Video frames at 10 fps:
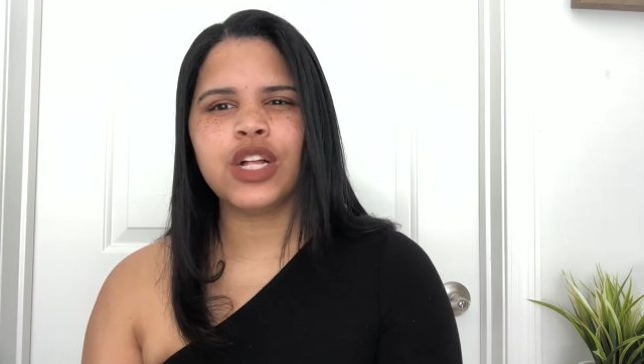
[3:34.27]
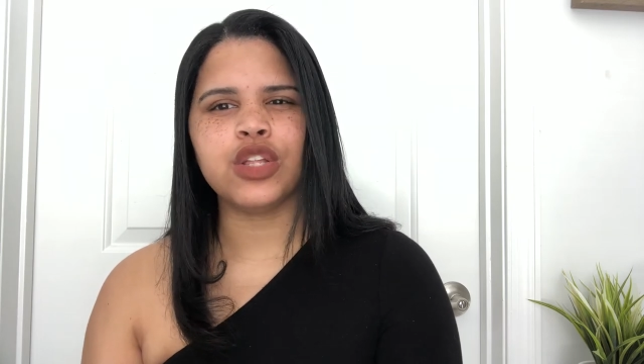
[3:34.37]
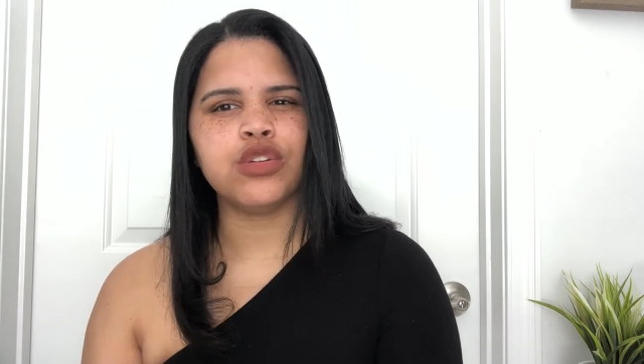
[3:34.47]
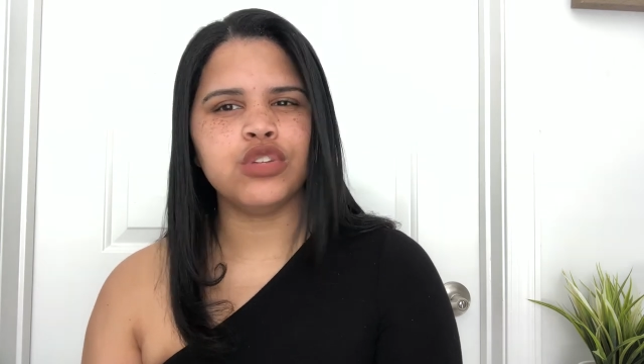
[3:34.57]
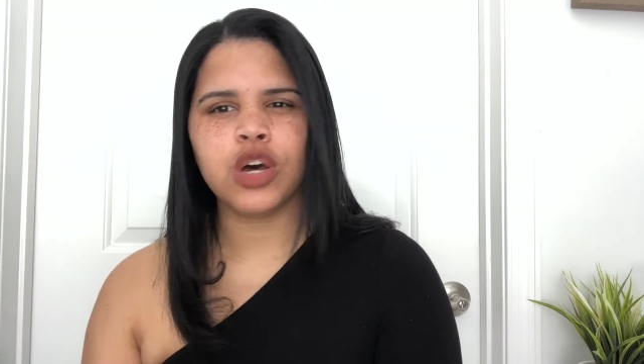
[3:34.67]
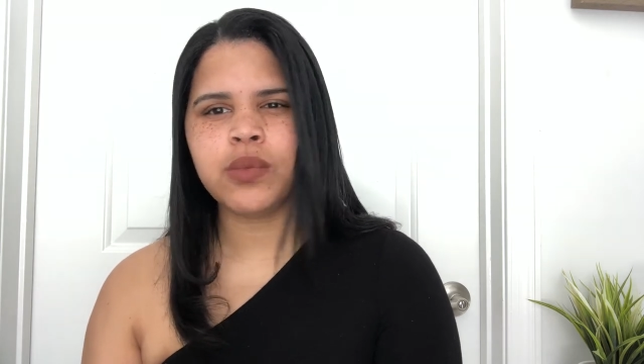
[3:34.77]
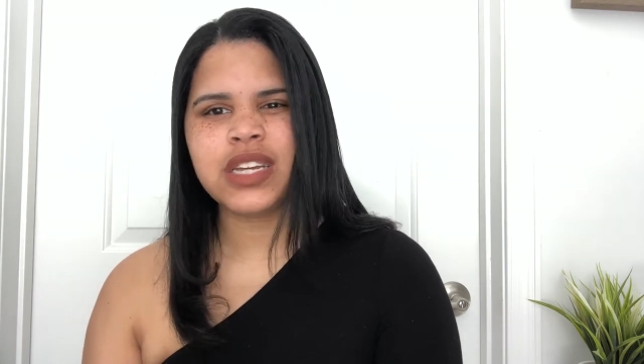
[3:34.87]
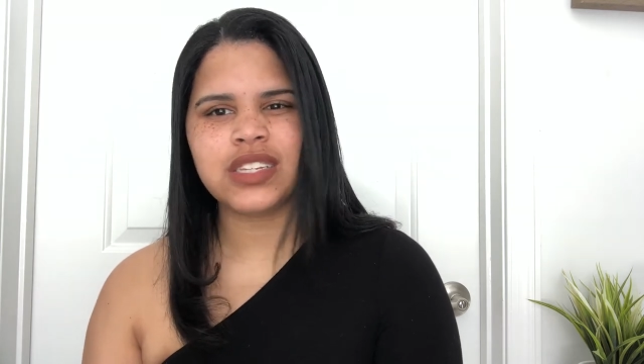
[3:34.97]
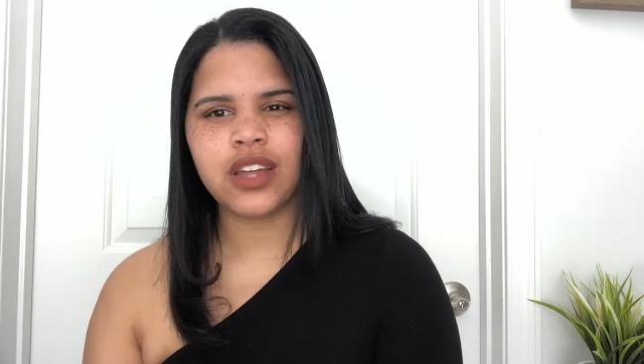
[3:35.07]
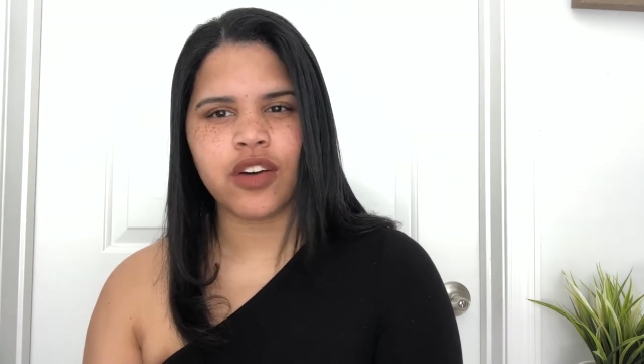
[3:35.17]
lose all my
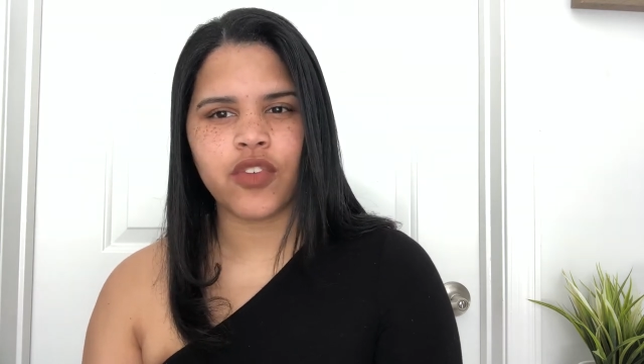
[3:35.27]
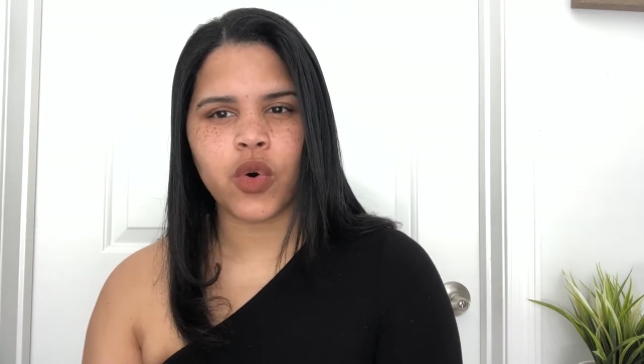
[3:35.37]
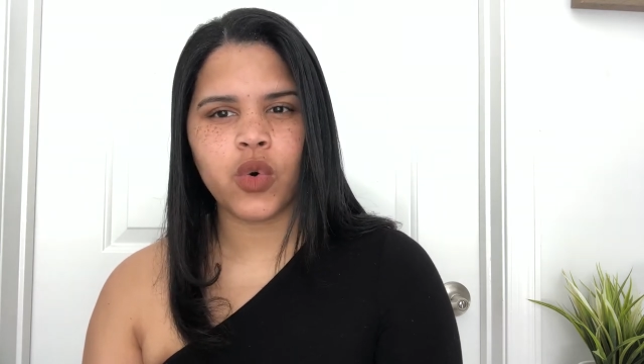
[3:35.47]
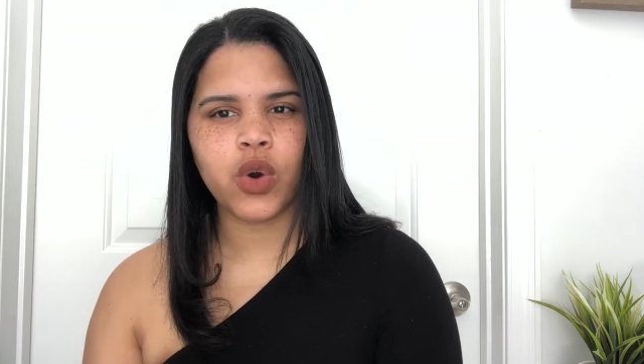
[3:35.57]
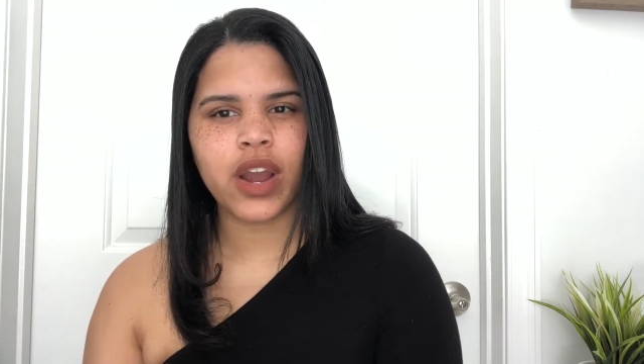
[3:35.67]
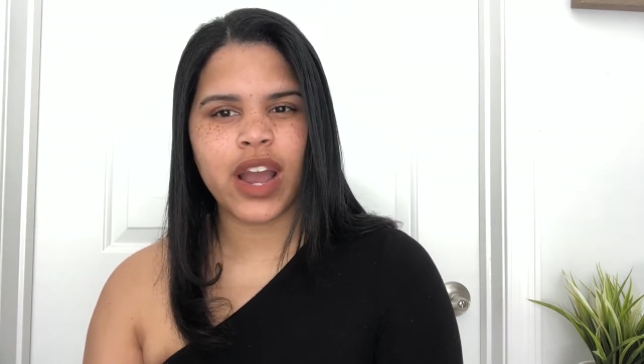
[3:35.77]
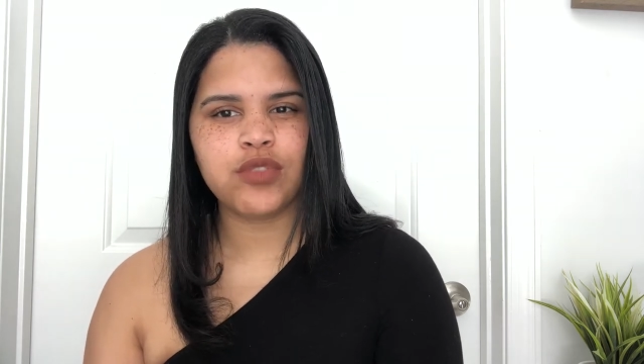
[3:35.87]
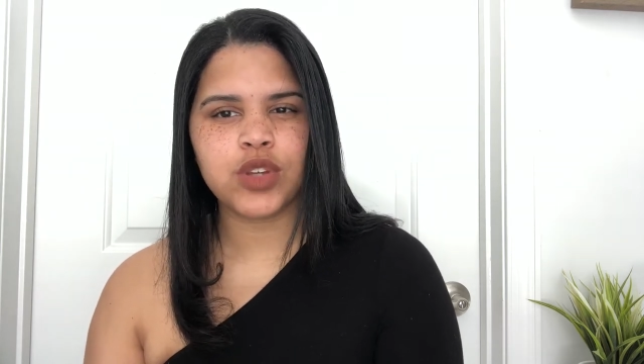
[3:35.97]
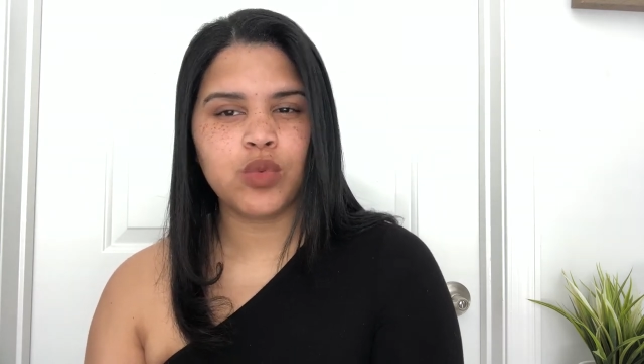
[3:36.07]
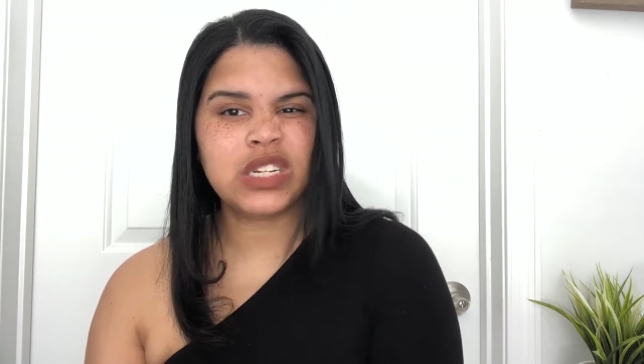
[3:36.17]
stuff or have
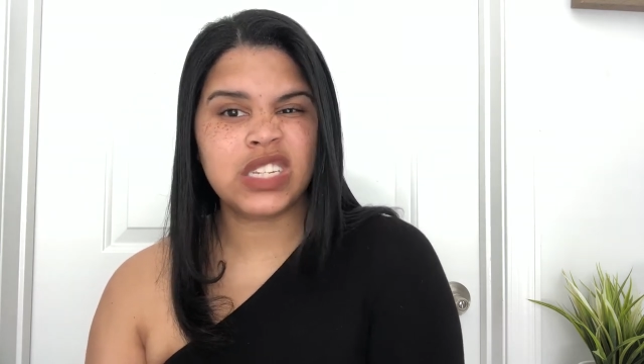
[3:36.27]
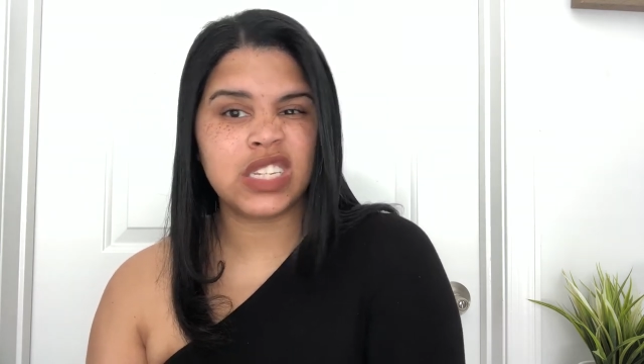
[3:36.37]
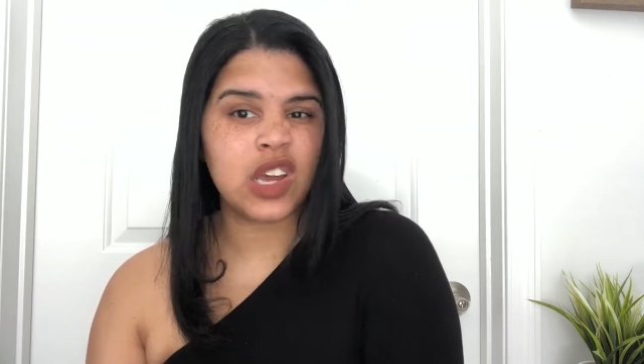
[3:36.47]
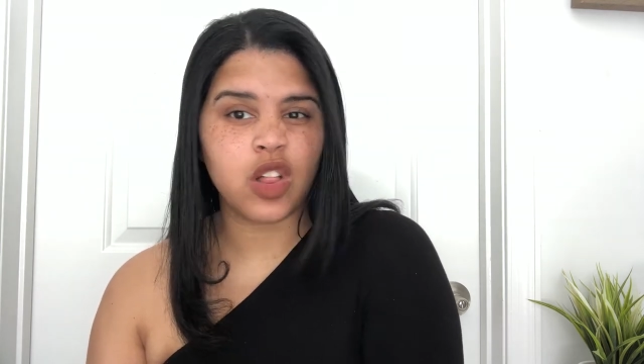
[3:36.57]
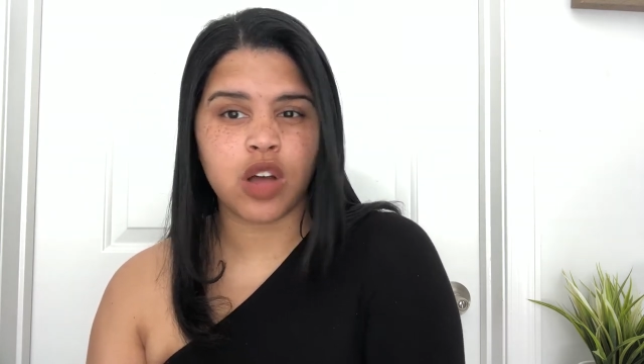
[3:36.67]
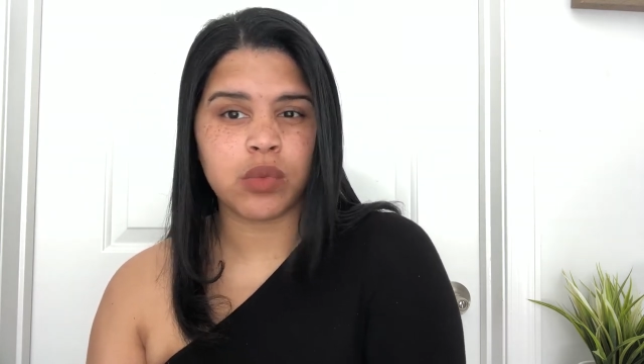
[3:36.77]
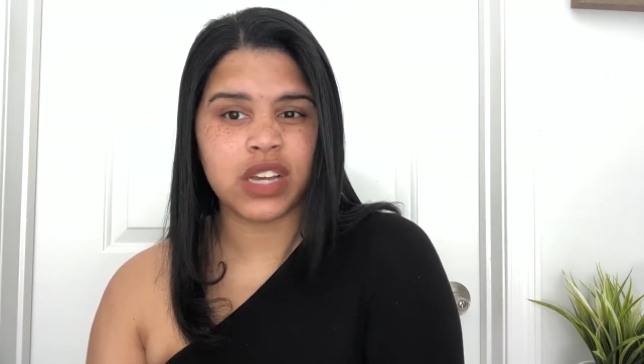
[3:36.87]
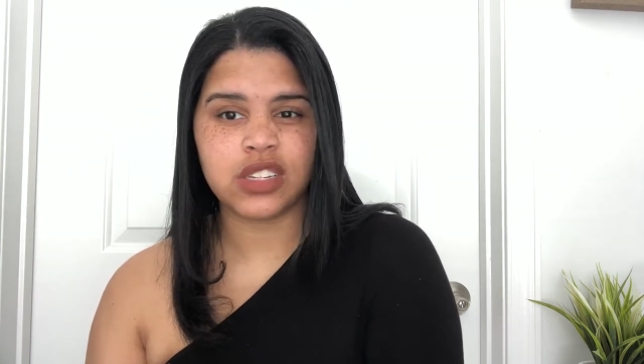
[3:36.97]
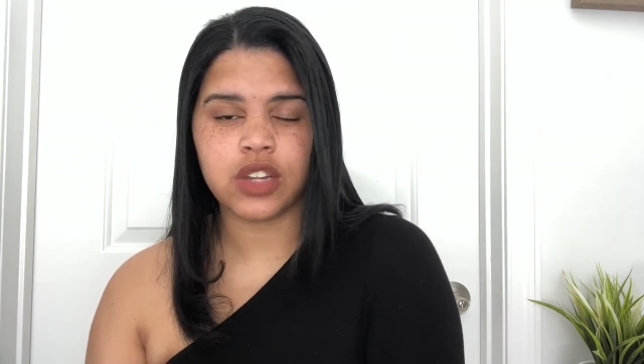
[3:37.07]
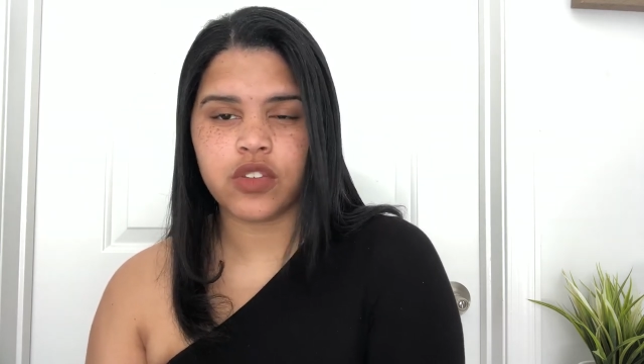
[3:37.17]
someone steal all my
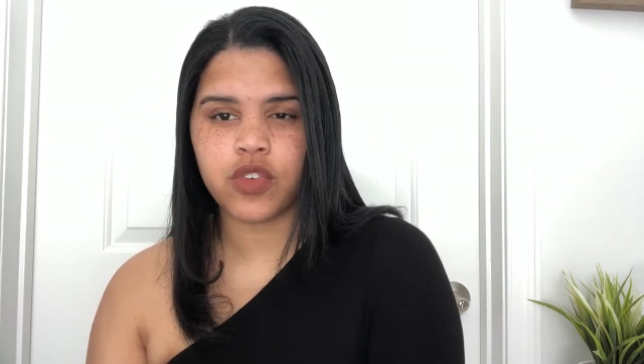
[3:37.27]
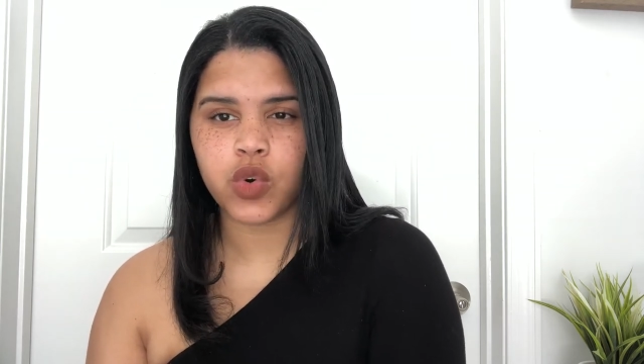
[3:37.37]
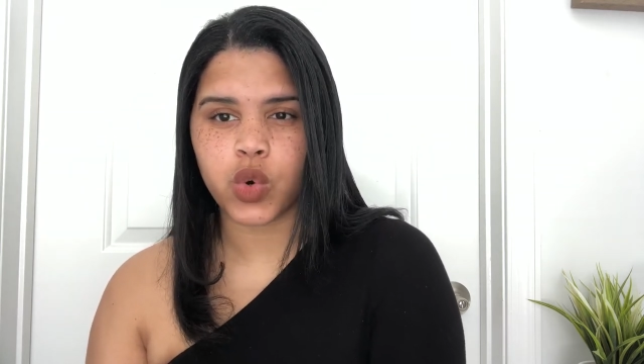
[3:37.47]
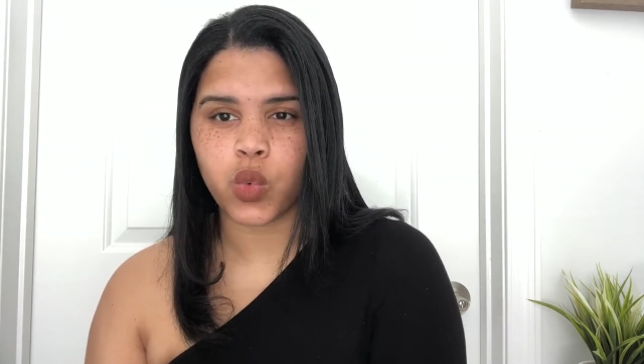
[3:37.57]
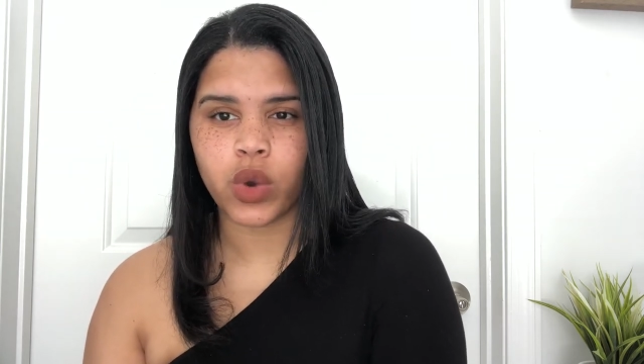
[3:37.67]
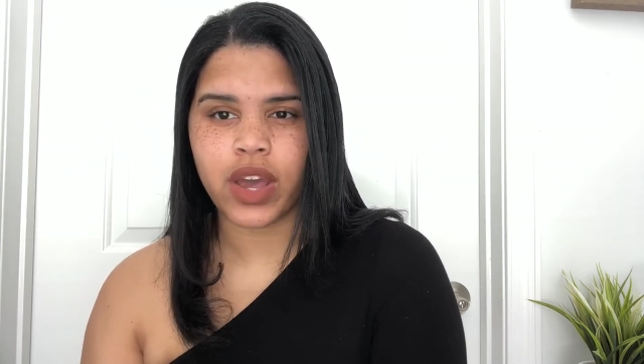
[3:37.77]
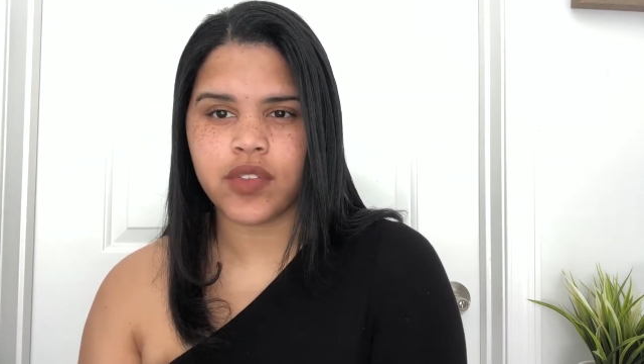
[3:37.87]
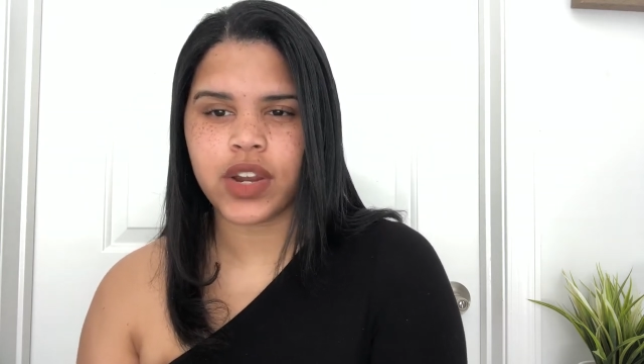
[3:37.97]
stuff or whatever.